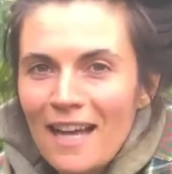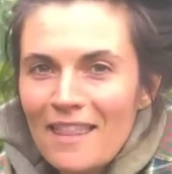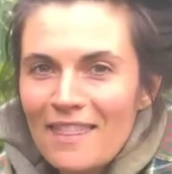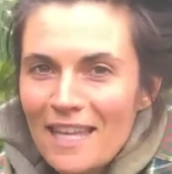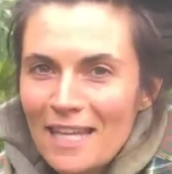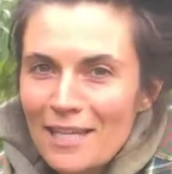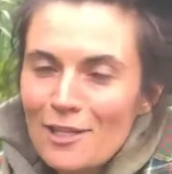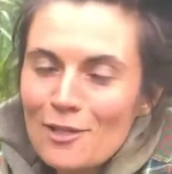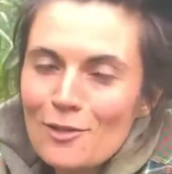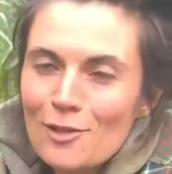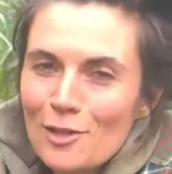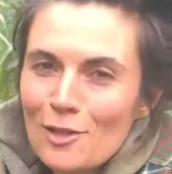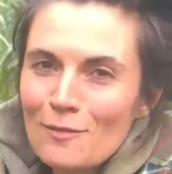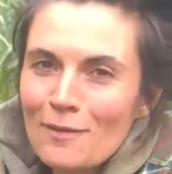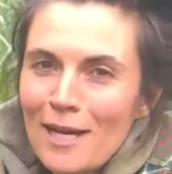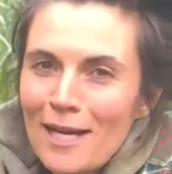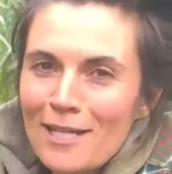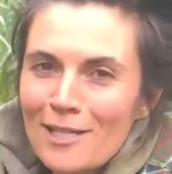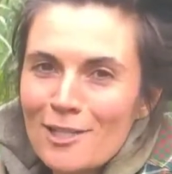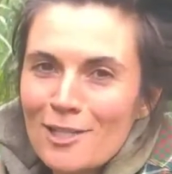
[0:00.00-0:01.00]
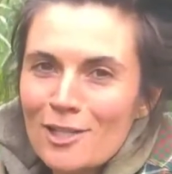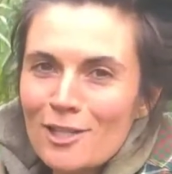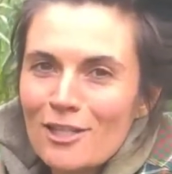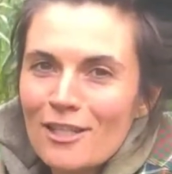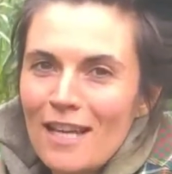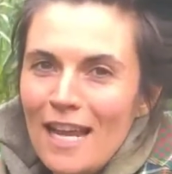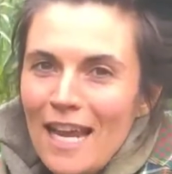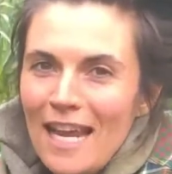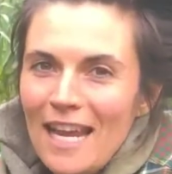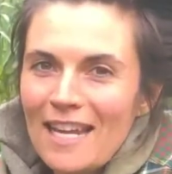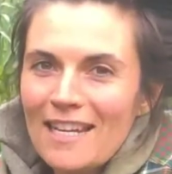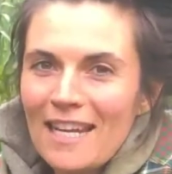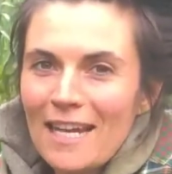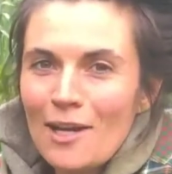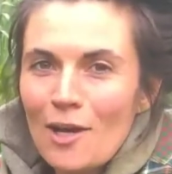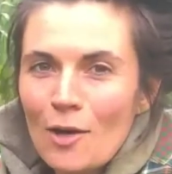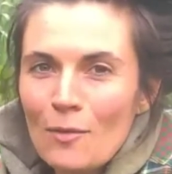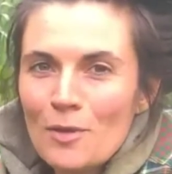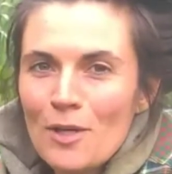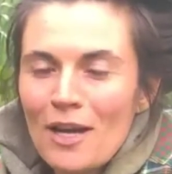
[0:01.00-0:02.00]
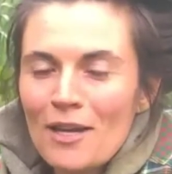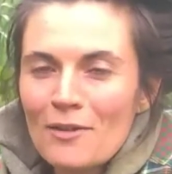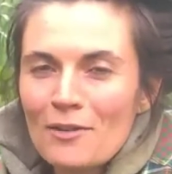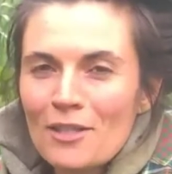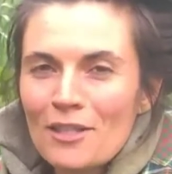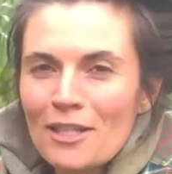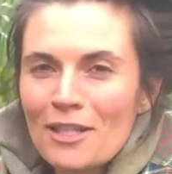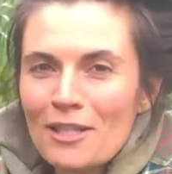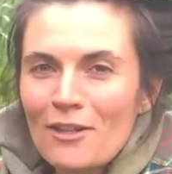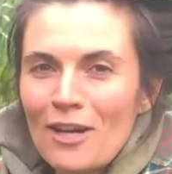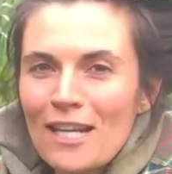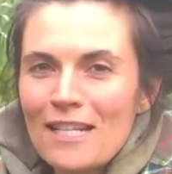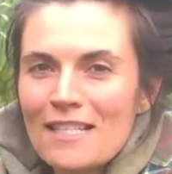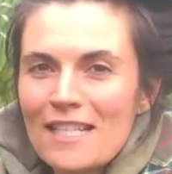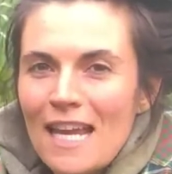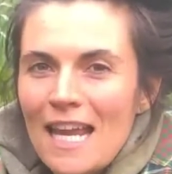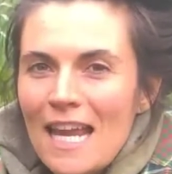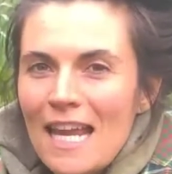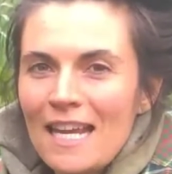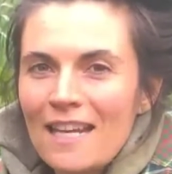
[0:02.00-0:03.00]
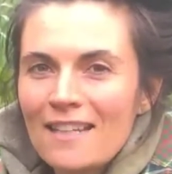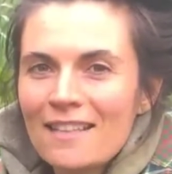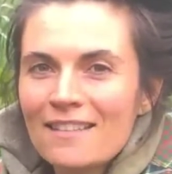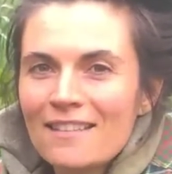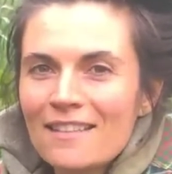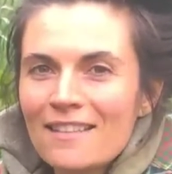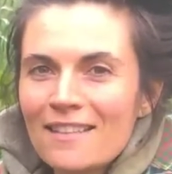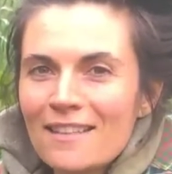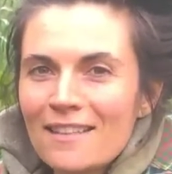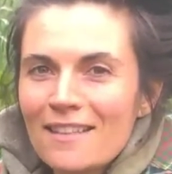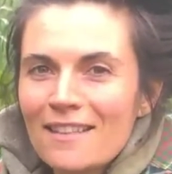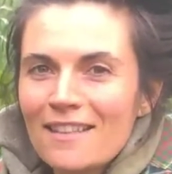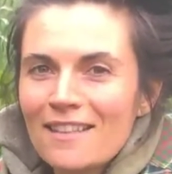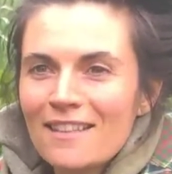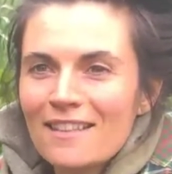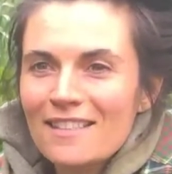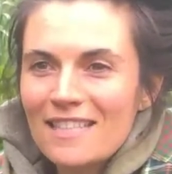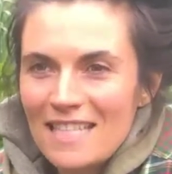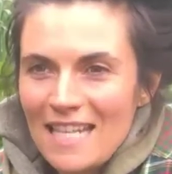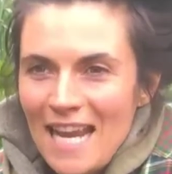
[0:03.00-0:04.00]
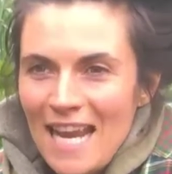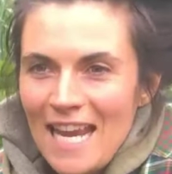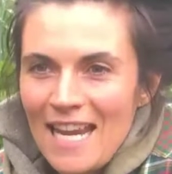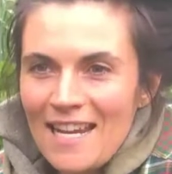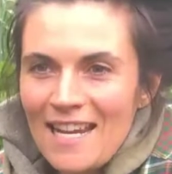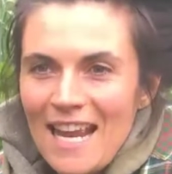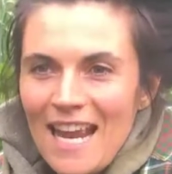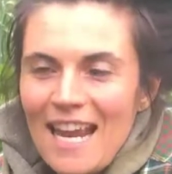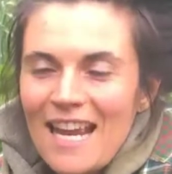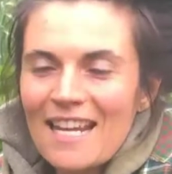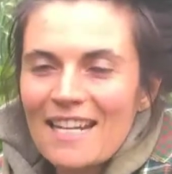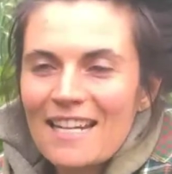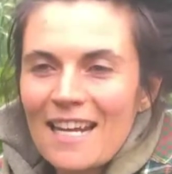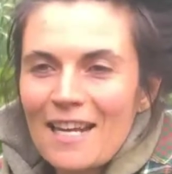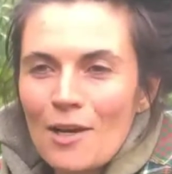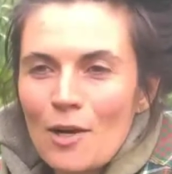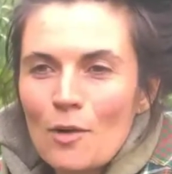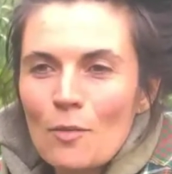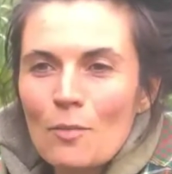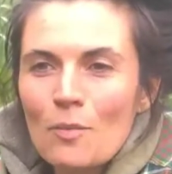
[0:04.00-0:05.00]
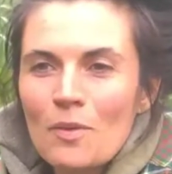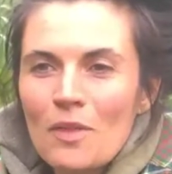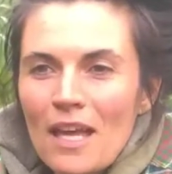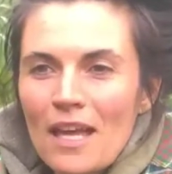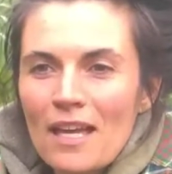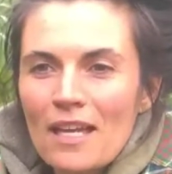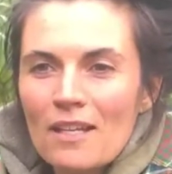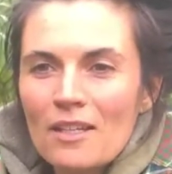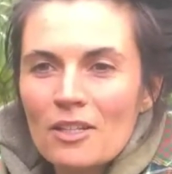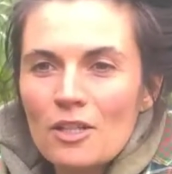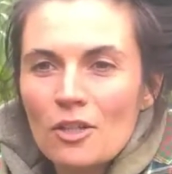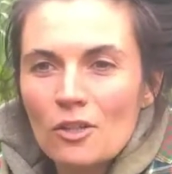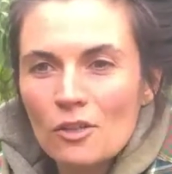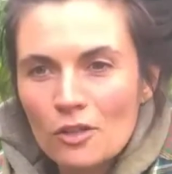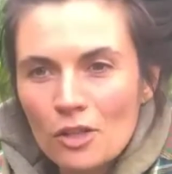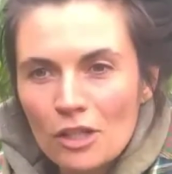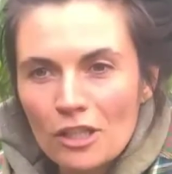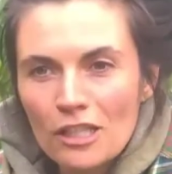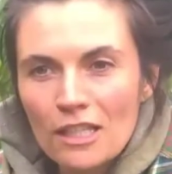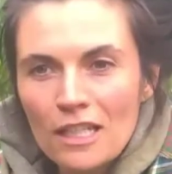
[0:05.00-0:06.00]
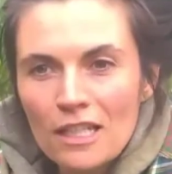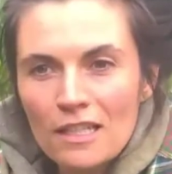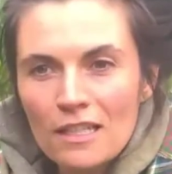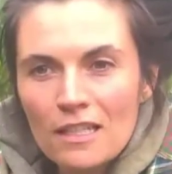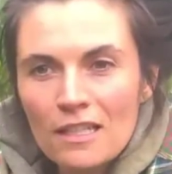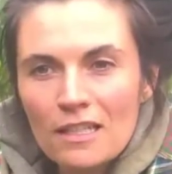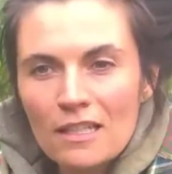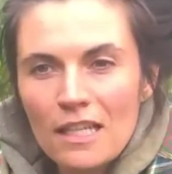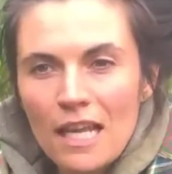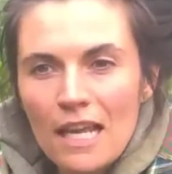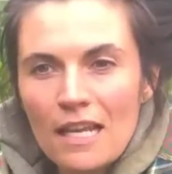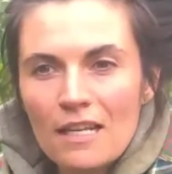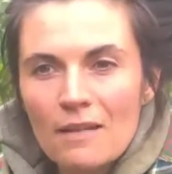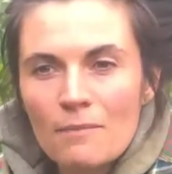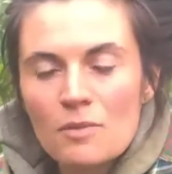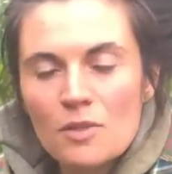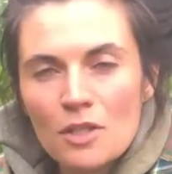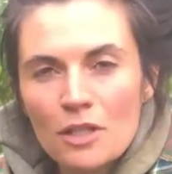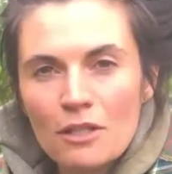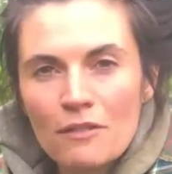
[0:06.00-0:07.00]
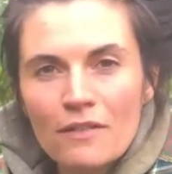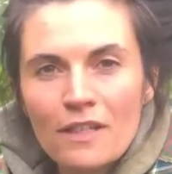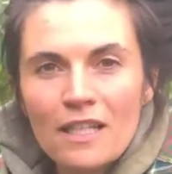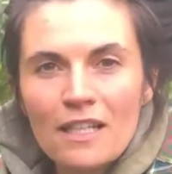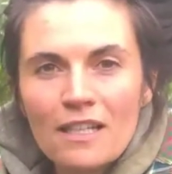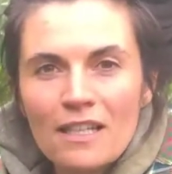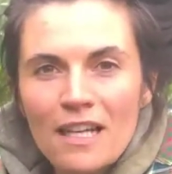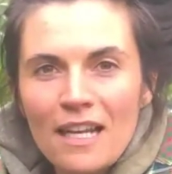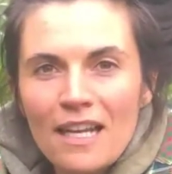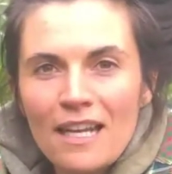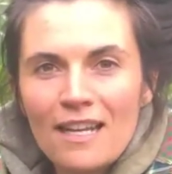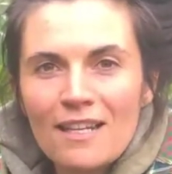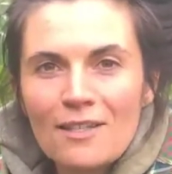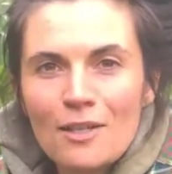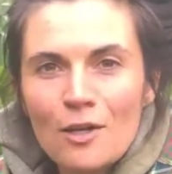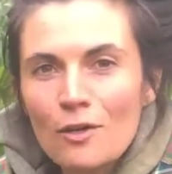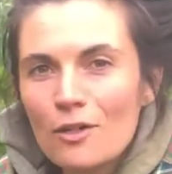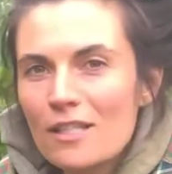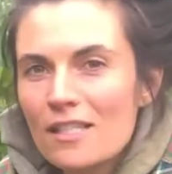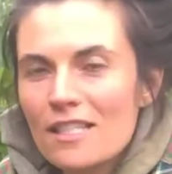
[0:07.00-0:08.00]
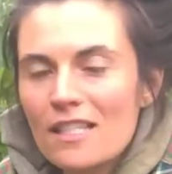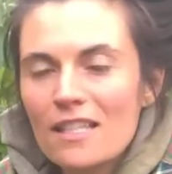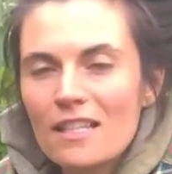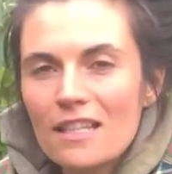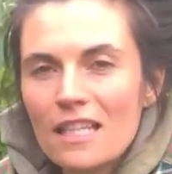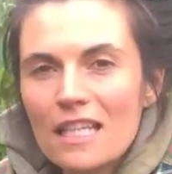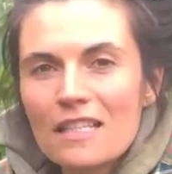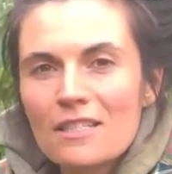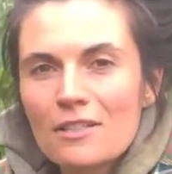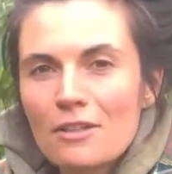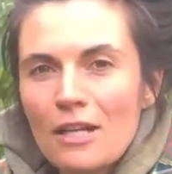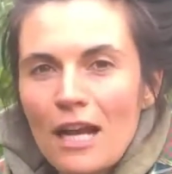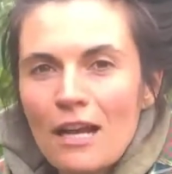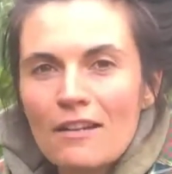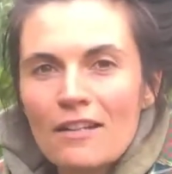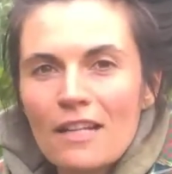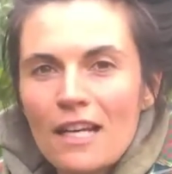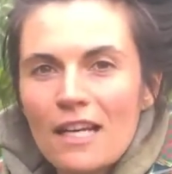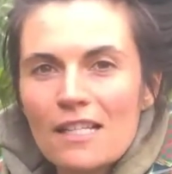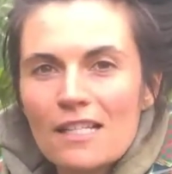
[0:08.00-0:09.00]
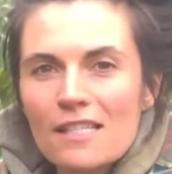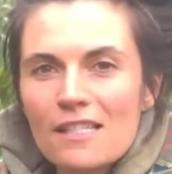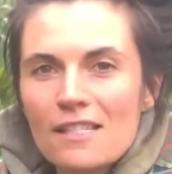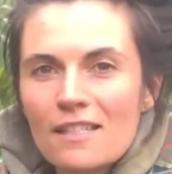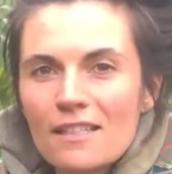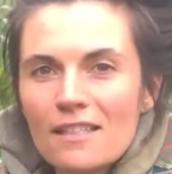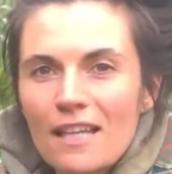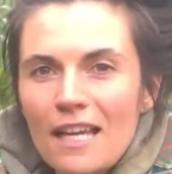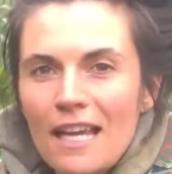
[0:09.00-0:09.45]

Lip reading: Thank you so much, and I hope you had a really great day today, and I hope that you're learning and observing and noticing things around us.